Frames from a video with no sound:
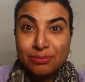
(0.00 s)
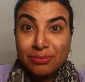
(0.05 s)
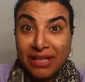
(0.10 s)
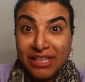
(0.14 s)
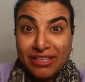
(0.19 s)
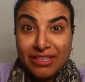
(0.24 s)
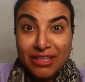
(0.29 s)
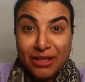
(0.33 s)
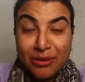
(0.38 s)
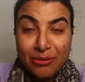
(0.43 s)

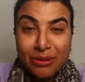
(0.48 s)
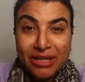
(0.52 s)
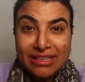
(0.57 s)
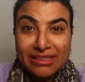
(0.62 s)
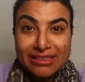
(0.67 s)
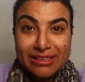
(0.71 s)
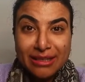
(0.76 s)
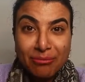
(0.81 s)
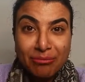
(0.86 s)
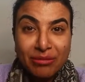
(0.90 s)
especially
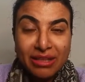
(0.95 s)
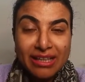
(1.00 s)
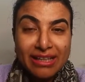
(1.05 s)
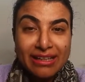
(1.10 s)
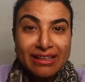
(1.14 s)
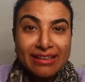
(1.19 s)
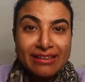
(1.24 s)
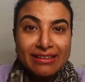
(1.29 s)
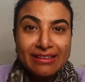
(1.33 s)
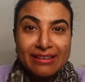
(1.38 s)
when
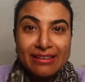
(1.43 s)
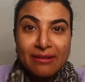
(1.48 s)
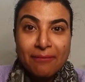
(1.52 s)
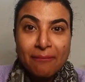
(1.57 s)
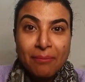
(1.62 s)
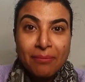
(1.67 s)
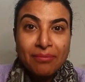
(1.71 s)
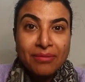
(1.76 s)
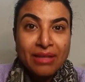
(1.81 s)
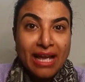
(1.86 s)
something
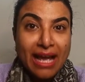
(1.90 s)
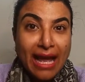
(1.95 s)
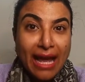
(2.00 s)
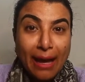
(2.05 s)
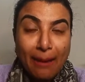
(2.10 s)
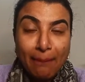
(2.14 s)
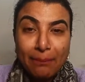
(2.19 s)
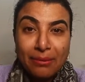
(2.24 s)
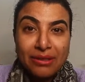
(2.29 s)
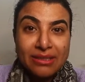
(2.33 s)

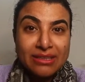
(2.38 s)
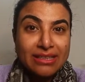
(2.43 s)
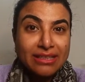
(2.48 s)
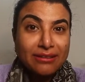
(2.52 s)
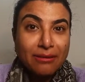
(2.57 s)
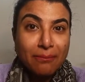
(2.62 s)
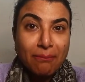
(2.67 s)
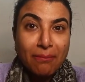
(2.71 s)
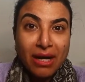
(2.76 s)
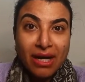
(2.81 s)
happens
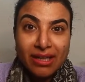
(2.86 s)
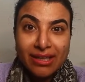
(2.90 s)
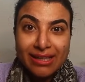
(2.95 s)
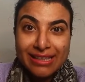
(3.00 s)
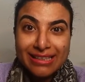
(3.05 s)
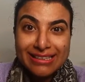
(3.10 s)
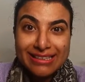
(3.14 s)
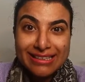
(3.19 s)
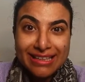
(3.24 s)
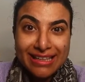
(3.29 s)
and the
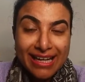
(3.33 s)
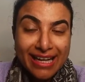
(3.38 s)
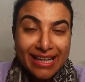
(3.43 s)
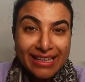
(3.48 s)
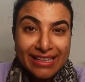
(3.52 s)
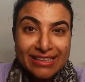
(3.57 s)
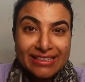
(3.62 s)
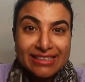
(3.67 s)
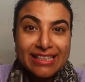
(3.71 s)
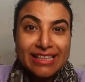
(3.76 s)
market
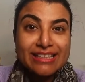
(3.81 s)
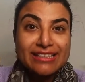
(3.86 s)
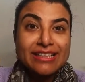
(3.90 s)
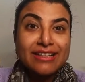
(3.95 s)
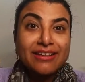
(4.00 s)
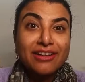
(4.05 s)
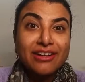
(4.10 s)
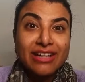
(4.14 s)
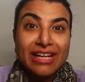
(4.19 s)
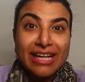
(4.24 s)
slides
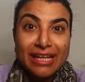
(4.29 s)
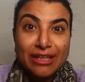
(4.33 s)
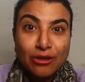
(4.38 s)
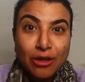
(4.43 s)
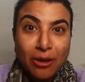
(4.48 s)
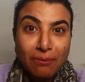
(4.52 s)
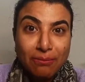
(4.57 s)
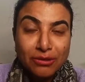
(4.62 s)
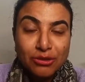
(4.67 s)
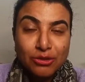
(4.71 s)
it's a
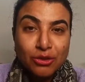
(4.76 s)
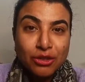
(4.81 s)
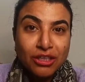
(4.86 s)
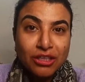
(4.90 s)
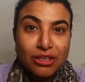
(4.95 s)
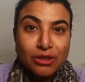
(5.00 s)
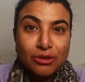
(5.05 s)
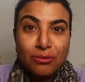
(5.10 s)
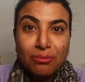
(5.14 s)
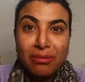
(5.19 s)
great
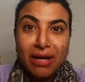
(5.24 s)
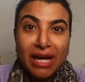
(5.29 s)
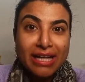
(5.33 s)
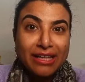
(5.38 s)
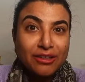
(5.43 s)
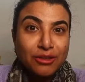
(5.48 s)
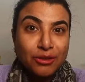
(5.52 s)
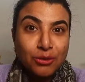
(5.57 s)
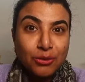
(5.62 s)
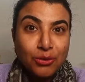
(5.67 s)
opportunity to
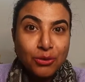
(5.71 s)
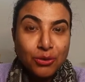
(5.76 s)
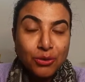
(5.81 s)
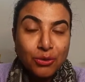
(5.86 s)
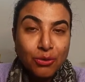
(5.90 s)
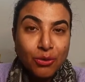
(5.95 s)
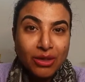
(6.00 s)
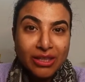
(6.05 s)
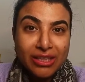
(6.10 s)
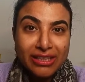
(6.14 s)
buy into
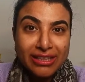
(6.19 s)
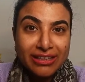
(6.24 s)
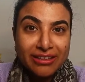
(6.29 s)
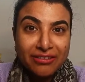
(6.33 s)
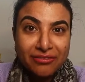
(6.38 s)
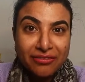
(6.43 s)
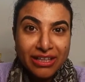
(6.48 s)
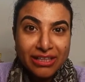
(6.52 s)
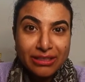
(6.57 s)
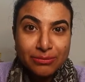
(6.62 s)
good
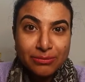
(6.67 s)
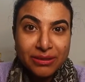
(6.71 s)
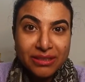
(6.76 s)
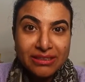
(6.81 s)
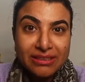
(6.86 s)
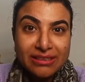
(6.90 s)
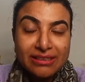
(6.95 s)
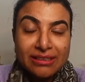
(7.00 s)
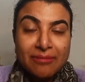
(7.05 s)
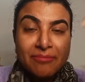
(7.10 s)
quality
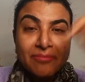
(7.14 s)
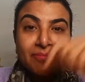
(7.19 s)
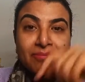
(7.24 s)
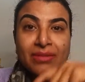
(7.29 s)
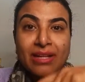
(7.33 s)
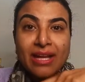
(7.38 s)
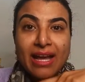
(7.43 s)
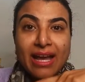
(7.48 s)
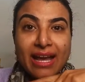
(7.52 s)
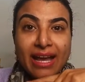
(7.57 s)
investments
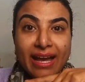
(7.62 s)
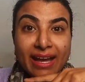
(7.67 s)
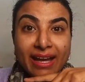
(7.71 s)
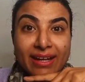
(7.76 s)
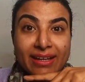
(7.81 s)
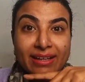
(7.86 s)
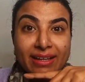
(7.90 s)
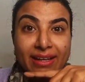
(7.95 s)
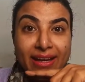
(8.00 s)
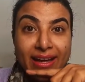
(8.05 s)

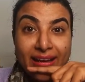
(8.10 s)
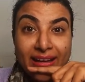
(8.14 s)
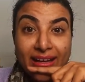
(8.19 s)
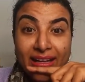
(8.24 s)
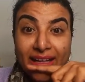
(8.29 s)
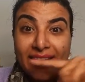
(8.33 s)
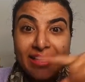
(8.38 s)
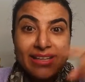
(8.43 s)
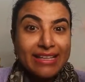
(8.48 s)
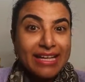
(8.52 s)
and
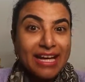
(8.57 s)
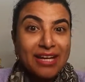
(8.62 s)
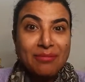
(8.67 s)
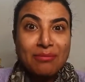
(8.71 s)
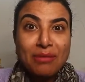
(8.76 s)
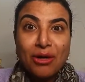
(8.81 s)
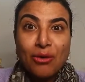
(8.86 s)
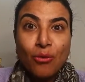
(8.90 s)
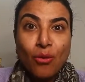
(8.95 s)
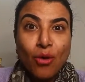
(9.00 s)

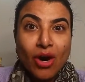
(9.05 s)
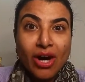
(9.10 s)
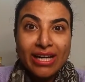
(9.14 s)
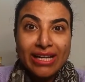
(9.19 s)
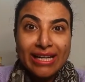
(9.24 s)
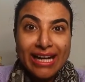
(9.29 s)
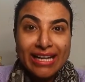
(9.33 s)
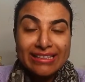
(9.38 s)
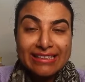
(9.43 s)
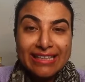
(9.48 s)
anytime a
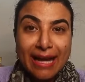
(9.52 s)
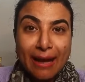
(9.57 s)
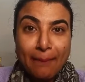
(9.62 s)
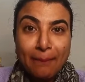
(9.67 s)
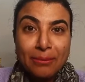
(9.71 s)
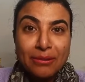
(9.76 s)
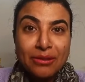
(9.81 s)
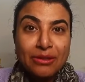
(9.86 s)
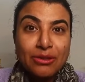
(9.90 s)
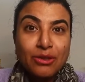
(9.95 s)
war has
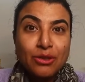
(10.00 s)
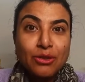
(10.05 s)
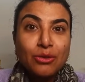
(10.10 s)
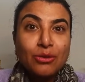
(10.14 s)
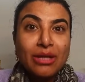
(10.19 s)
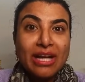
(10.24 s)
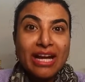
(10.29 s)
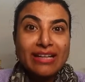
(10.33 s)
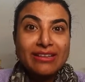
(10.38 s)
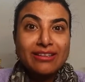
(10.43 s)
happened
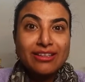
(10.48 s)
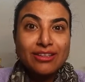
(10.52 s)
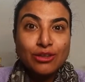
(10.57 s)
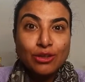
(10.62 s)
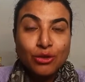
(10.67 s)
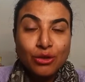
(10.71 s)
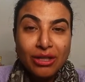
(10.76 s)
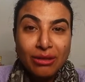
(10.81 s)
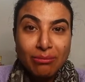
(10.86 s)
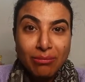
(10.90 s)
look at
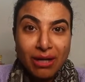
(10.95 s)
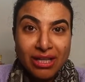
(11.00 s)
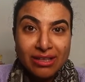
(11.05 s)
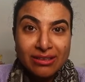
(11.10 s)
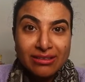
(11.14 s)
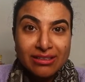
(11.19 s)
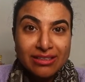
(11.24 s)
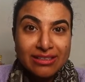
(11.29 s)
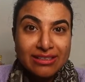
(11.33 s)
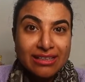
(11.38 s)
the 3
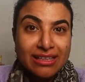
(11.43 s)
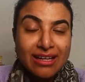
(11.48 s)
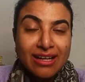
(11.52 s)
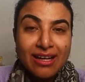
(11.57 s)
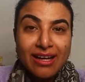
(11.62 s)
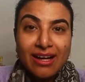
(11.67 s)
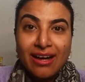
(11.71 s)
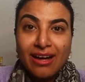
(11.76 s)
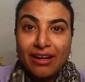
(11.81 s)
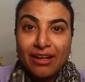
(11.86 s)
months
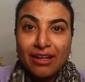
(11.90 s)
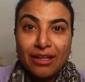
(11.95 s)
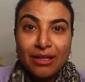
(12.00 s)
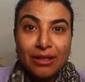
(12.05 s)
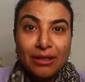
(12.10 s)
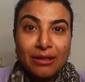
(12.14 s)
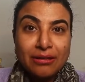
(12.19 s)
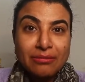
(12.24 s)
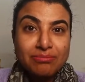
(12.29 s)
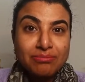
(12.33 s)

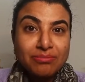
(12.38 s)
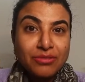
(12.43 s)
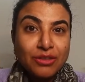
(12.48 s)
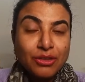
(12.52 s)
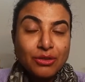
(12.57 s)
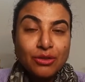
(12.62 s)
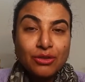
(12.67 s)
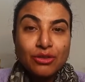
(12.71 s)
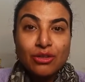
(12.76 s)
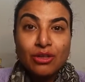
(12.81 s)
uh,
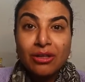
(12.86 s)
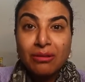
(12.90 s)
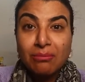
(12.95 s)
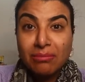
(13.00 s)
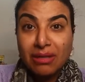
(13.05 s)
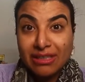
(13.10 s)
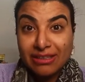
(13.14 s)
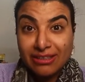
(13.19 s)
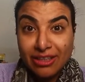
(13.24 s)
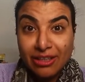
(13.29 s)
you know
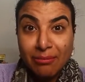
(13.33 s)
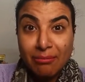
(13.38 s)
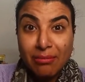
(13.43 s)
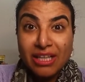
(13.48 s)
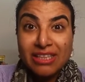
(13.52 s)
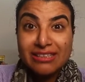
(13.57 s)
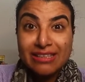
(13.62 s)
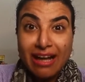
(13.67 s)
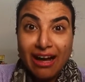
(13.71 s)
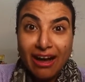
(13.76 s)
3 3
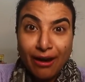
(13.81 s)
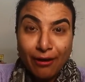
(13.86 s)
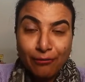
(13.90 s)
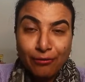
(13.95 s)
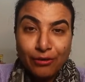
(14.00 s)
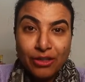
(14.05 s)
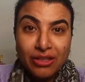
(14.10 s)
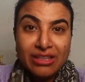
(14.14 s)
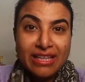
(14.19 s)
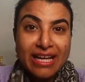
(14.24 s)
months
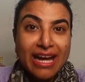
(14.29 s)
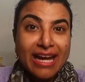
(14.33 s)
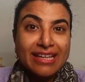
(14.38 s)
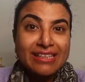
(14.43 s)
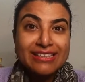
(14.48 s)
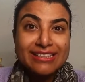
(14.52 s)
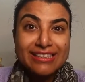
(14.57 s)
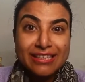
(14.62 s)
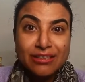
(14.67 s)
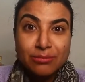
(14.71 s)
after
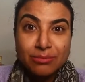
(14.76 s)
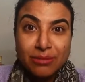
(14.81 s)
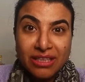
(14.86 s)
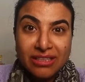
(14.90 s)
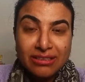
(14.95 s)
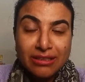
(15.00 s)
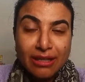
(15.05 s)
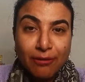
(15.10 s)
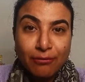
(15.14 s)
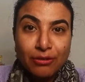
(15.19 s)
that 6
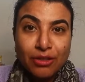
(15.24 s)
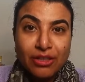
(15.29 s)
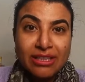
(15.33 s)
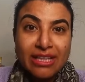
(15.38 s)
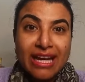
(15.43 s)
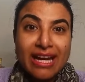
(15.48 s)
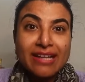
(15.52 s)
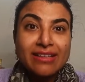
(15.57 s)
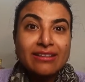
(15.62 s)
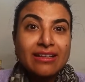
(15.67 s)
months
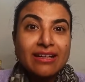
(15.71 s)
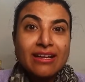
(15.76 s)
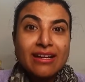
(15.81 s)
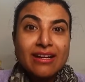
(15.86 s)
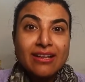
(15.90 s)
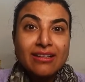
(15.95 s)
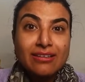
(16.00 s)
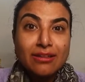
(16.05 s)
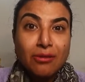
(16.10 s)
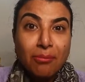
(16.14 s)
after that
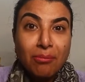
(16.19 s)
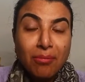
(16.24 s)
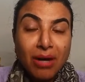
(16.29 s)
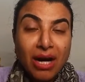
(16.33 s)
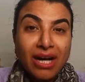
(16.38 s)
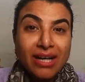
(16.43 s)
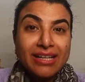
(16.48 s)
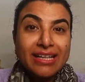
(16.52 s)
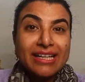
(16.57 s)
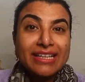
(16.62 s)
the
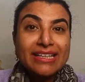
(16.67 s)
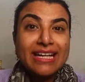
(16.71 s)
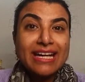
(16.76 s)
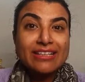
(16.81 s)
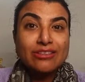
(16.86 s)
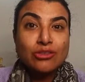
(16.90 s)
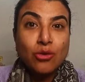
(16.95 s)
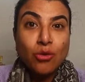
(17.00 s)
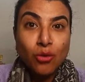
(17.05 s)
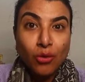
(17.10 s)

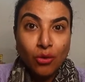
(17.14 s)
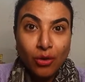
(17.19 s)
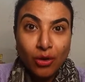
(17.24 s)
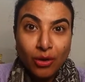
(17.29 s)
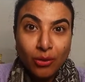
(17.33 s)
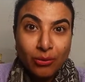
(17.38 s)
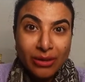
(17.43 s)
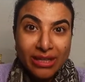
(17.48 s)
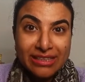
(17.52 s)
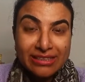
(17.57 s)
market has
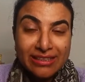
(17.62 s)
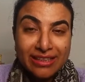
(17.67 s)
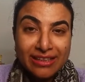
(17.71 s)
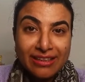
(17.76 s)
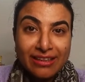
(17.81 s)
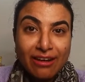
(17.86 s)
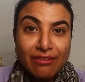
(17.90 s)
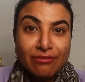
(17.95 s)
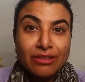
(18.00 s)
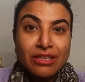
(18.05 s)
always
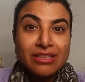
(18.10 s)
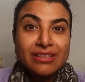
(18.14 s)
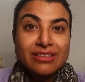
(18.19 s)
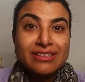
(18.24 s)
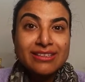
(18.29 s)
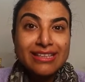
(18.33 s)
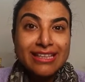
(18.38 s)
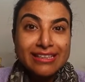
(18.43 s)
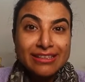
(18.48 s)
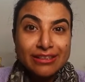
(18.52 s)

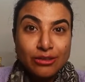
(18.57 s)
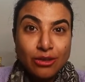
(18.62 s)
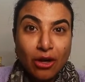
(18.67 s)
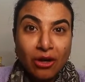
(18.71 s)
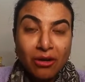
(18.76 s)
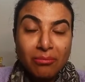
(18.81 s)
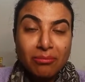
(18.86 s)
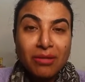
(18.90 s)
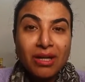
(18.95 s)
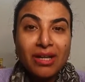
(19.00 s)
recovered this
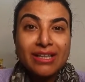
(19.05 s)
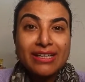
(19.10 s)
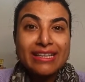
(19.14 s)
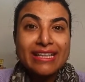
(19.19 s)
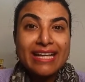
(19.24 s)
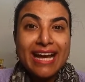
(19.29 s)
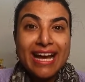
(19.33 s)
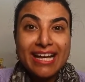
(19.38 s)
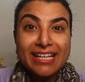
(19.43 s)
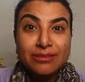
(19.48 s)
stock
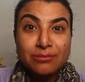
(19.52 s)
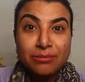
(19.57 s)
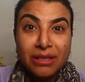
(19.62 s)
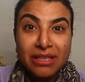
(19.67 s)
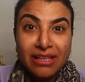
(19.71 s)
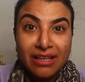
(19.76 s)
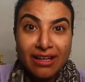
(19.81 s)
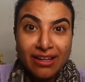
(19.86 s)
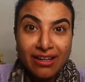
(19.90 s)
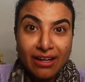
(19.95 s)
market has
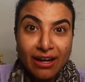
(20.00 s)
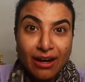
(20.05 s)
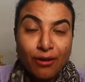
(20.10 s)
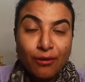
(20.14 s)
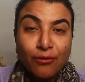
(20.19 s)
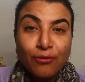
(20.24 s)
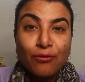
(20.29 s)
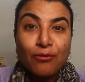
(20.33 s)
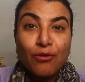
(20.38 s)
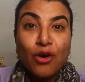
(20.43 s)
been
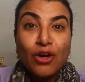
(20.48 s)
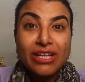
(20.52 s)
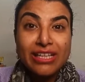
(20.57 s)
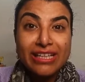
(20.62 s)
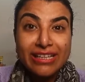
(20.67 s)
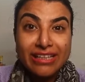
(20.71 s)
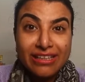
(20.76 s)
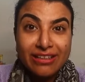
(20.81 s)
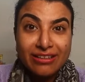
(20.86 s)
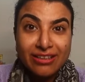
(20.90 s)
around for
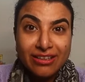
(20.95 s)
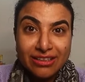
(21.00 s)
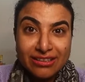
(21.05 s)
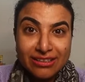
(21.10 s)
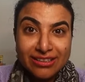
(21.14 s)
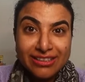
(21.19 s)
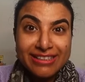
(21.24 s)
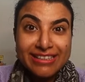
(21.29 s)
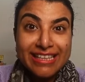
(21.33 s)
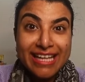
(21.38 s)

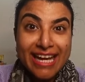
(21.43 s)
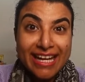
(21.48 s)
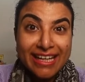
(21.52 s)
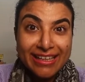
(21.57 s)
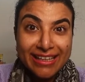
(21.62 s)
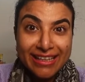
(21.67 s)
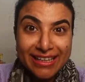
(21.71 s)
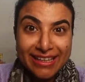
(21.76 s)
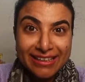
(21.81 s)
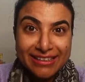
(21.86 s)
years
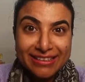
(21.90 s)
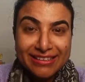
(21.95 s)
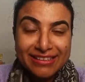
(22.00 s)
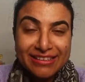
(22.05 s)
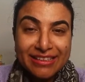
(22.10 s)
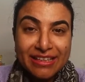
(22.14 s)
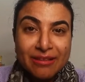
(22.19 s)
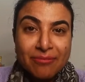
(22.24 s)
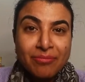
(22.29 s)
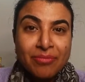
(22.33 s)

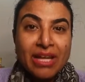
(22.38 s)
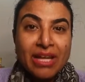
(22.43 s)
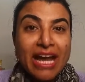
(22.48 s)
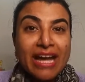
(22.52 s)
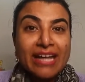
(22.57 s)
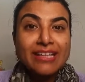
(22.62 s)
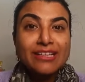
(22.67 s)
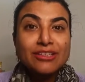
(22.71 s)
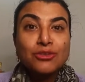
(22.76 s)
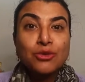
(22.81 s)
decades
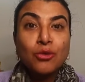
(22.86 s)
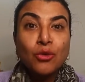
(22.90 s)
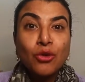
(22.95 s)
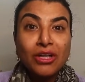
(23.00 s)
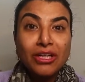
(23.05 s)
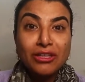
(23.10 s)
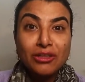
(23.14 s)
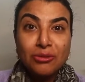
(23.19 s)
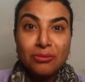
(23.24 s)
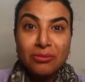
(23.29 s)
and it's
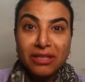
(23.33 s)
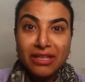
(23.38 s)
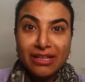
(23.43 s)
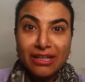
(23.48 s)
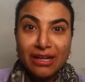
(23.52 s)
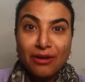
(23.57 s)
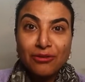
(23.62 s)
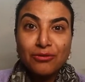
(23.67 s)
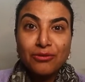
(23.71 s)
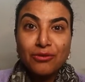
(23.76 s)
going to
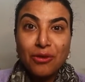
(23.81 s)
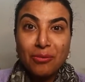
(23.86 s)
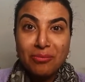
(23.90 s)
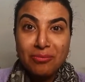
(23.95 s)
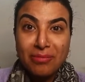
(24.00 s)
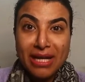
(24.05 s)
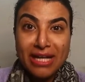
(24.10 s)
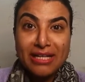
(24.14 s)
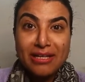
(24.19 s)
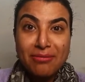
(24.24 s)
be around
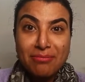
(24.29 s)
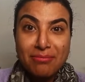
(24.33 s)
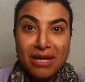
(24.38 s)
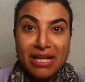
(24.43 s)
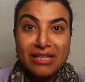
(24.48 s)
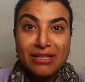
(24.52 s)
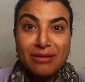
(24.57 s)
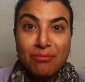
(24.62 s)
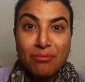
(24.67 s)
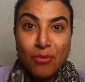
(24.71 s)
for many,
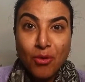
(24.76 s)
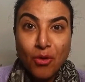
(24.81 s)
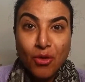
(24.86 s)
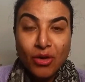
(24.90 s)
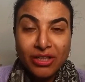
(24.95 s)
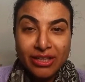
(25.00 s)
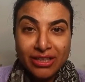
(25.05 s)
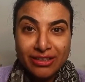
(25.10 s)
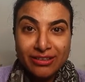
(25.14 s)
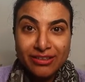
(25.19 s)
many
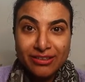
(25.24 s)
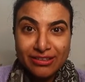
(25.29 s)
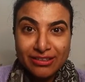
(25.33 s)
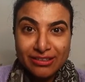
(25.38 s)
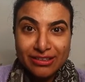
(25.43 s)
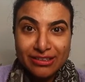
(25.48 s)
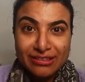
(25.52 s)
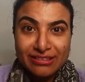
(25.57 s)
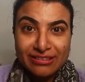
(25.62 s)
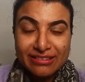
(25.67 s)
more
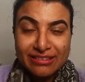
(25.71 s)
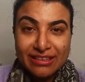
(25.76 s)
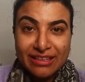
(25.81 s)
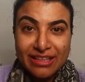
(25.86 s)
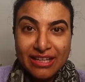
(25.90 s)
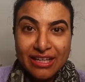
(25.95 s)
years.